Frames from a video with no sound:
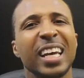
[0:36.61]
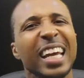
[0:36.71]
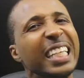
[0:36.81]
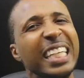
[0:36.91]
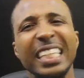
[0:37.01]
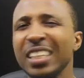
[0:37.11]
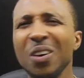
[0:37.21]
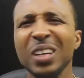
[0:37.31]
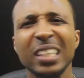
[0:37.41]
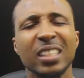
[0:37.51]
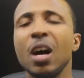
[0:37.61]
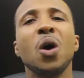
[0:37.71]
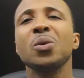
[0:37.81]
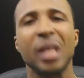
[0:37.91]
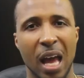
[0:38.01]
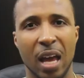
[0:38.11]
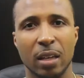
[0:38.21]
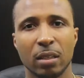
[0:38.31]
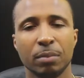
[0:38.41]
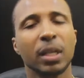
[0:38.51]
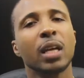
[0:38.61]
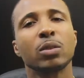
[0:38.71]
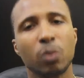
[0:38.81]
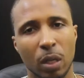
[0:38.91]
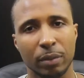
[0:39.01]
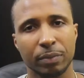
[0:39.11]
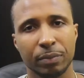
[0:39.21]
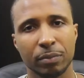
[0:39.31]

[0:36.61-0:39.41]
It did donuts in the whole nine. But guess what?